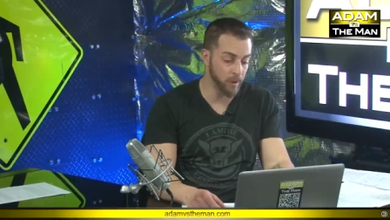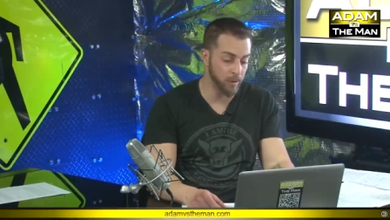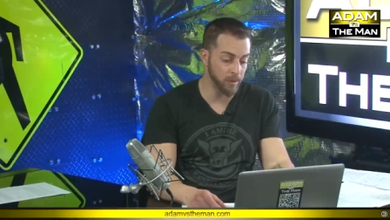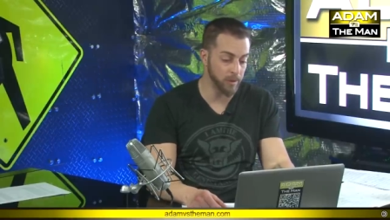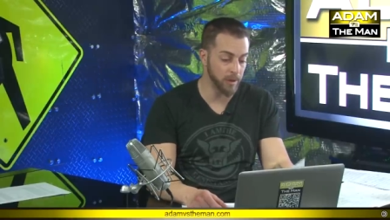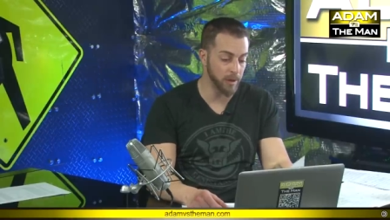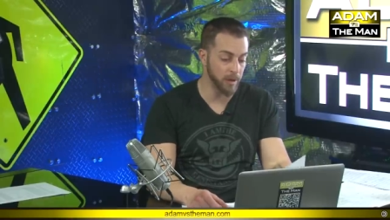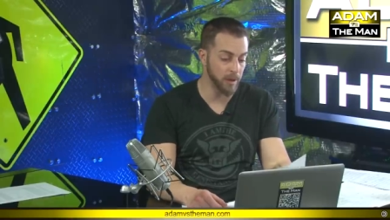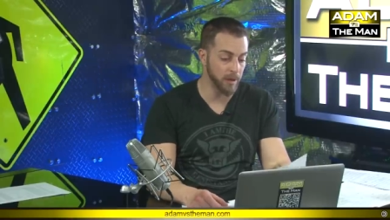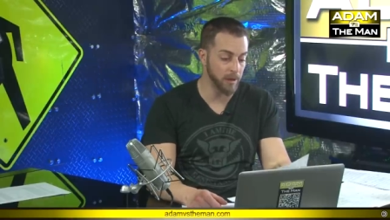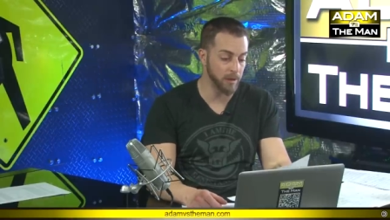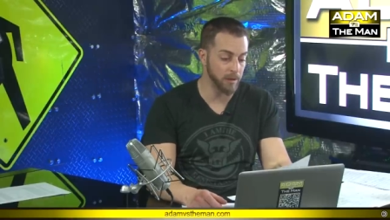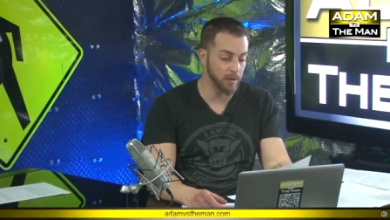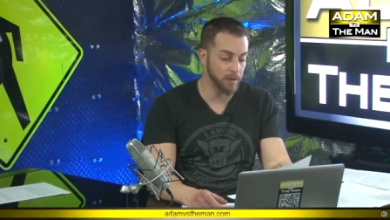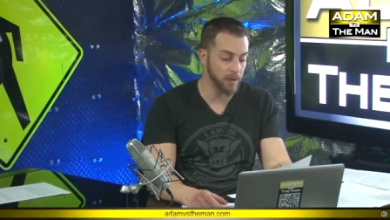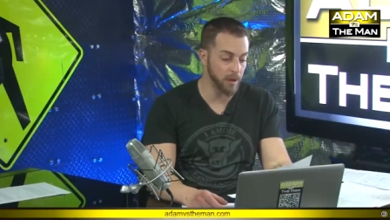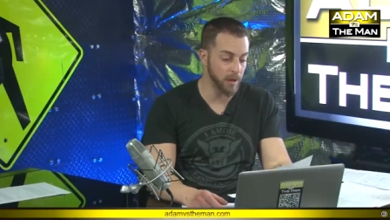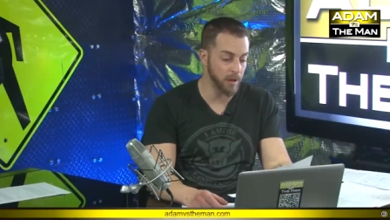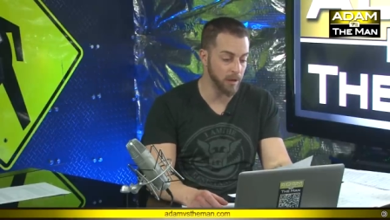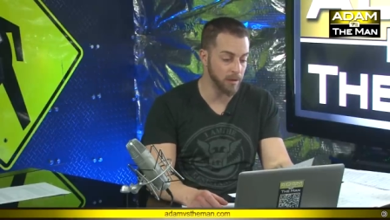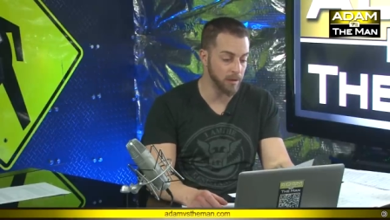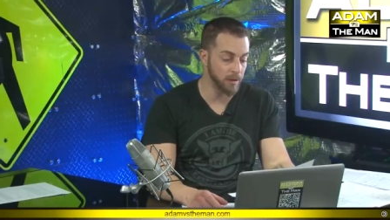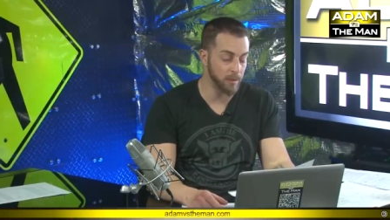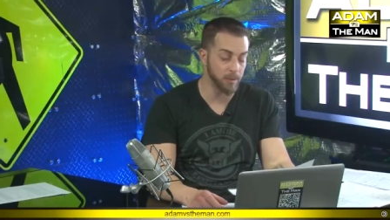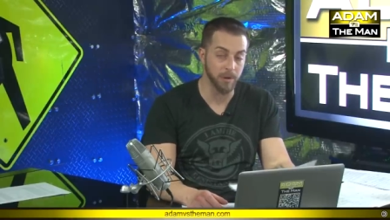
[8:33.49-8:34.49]
knows that he
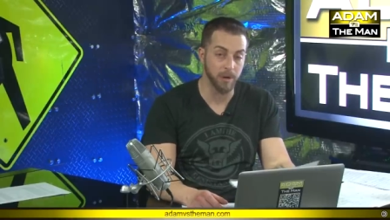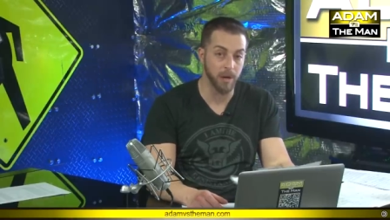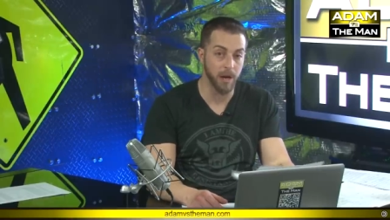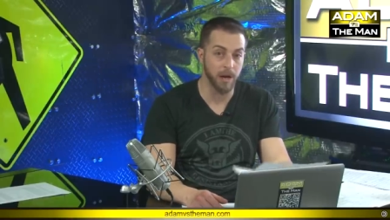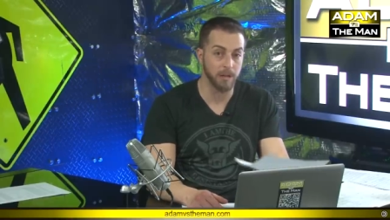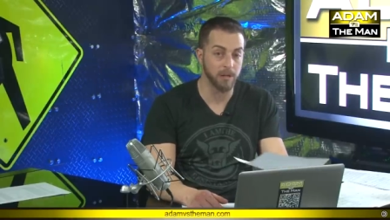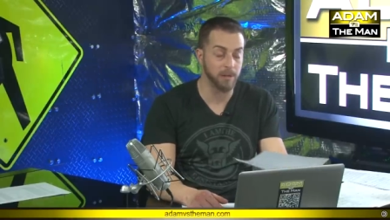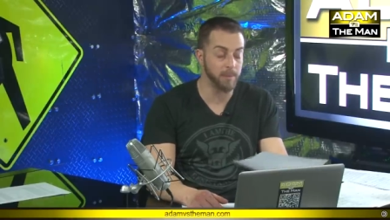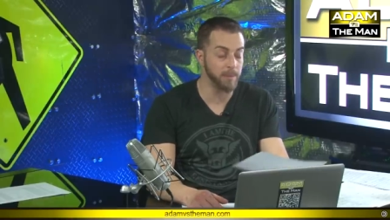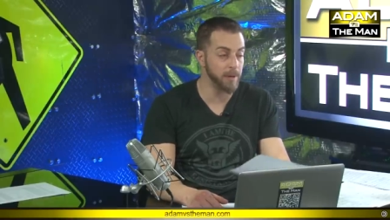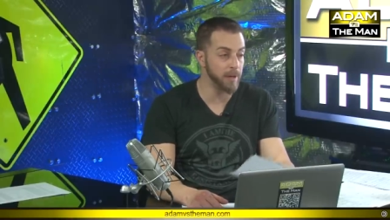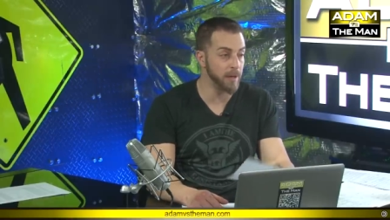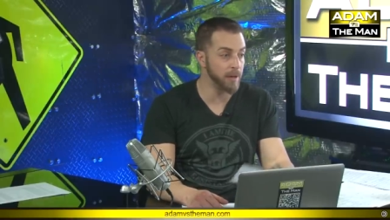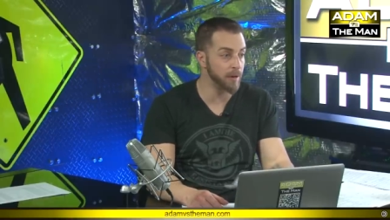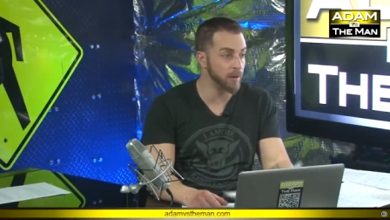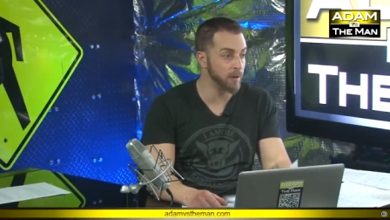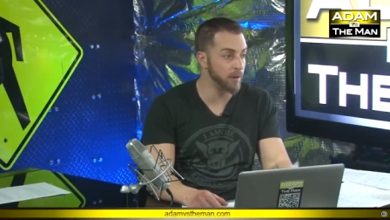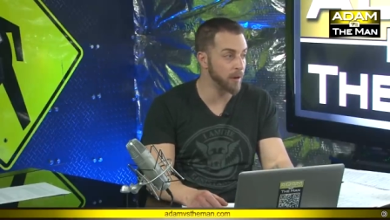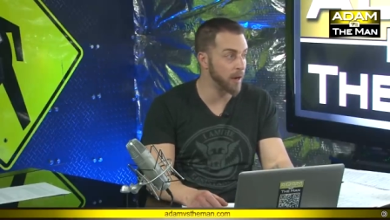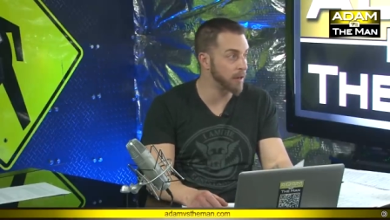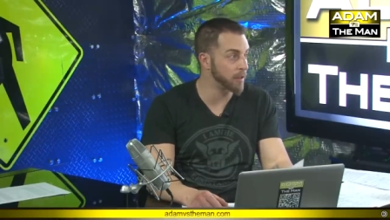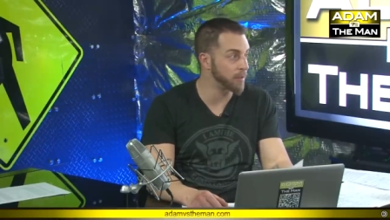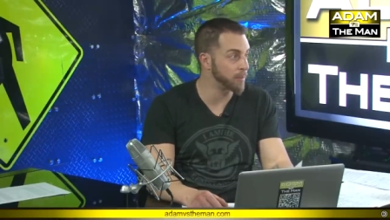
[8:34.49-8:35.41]
is uh, someone not to be in,